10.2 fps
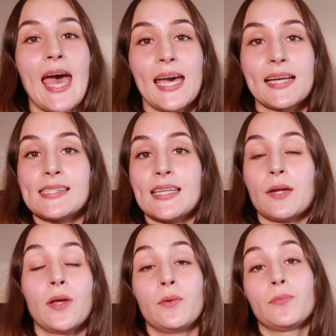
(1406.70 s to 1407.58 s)
X
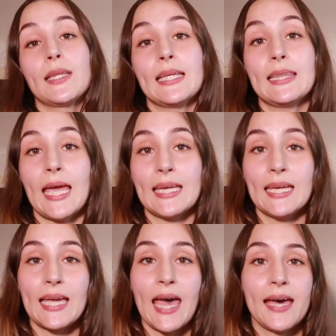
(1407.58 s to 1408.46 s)
and really
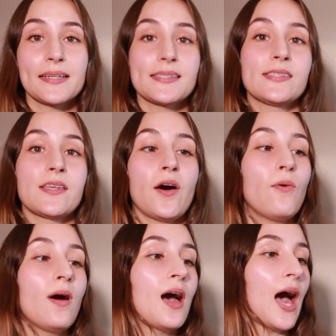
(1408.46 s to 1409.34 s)
liking X,
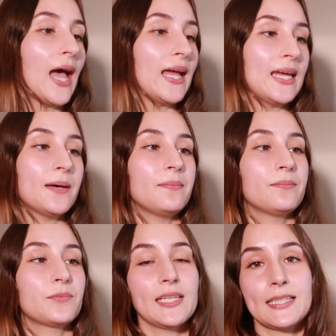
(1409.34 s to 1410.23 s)
so I am
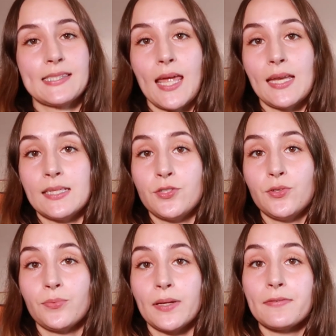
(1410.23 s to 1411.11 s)
really excited
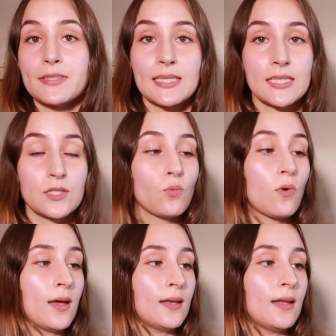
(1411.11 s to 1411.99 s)
to revisit this
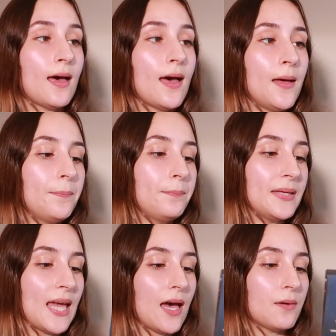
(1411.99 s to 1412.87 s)
one.
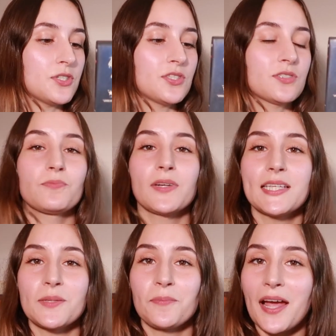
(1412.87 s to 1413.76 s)
But yeah, I'm just really
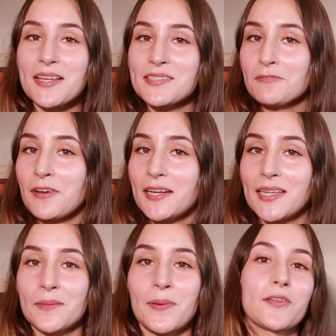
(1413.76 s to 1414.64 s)
surprised to find it
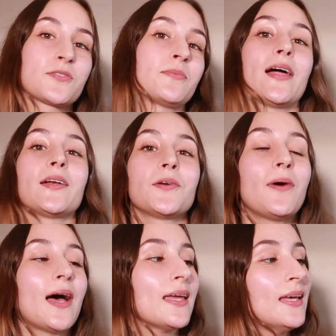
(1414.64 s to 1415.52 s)
at the Peddlers Mall. I don't know
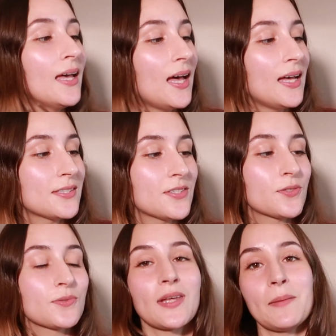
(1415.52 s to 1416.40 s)
why. So this
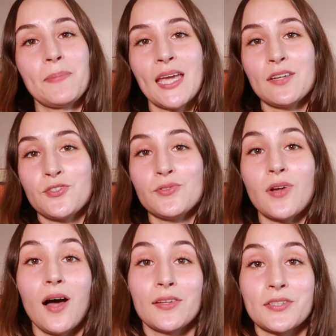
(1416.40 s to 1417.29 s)
was one I paid
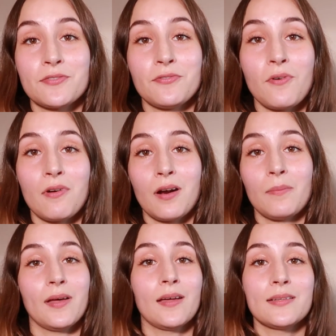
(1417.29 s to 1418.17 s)
$2 for,
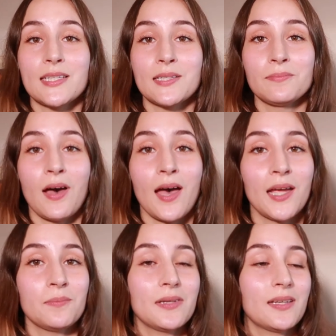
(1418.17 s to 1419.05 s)
but didn't
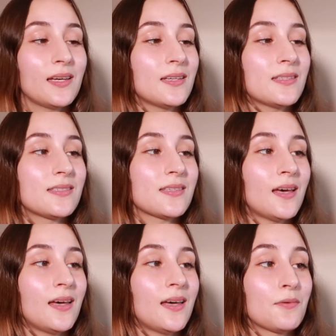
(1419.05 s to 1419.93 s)
mind because
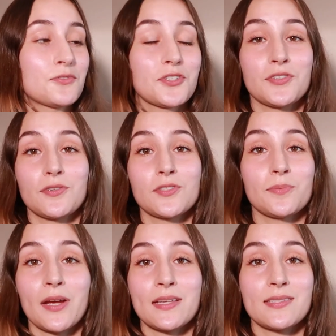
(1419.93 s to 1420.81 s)
I was just so
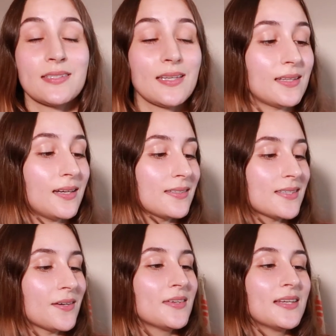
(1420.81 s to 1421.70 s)
surprised to see it there.
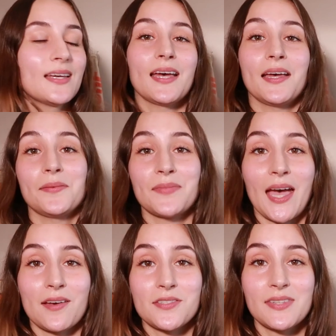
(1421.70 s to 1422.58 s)
So
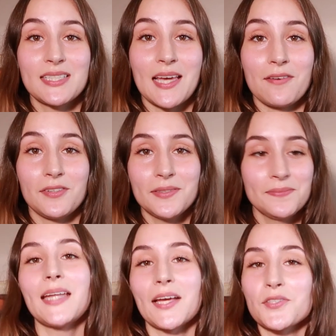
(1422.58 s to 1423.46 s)
House of the Devil.
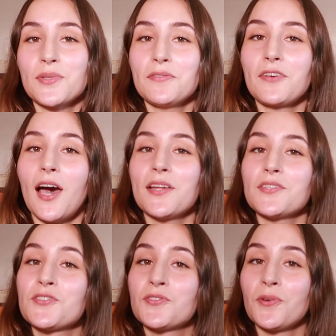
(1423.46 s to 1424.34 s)
Next we've got
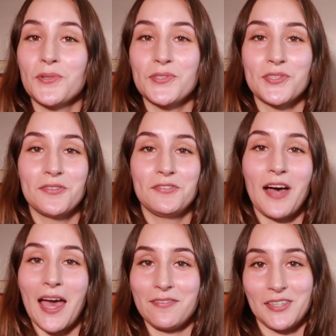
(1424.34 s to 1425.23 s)
Soul
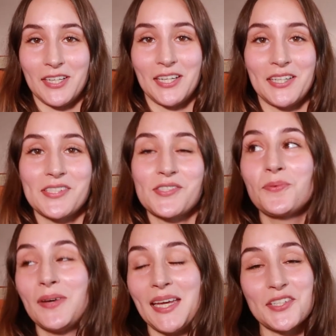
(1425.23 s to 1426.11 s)
Survivors,
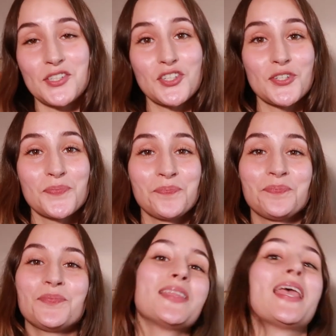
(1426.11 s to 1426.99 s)
which,
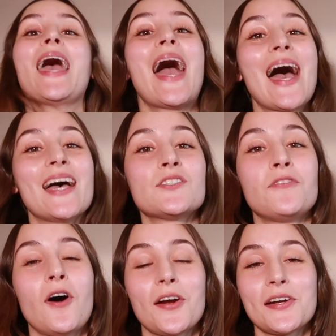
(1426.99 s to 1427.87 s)
as
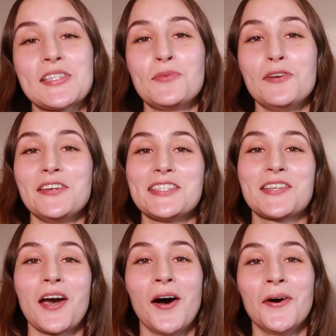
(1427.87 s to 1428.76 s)
far as movies
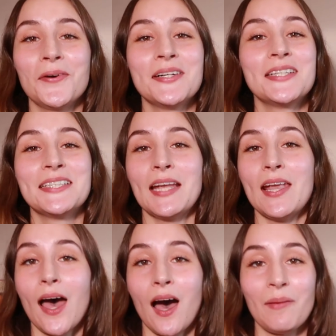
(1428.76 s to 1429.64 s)
go,
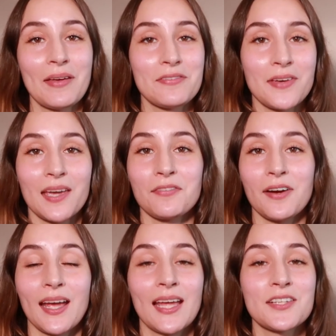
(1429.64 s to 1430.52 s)
not my
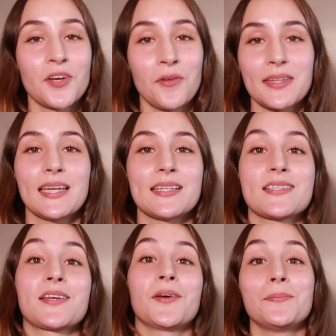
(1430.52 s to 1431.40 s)
favorite. Don't think it's
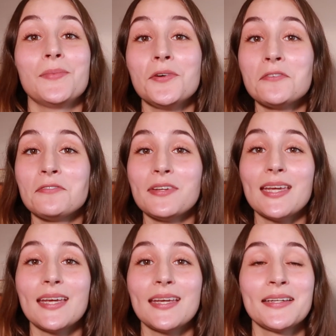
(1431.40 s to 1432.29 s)
a good
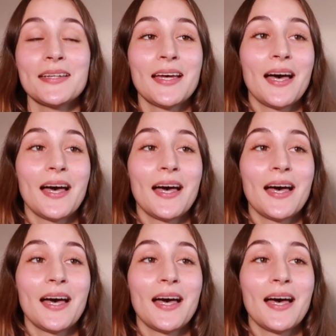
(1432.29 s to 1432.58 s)
movie,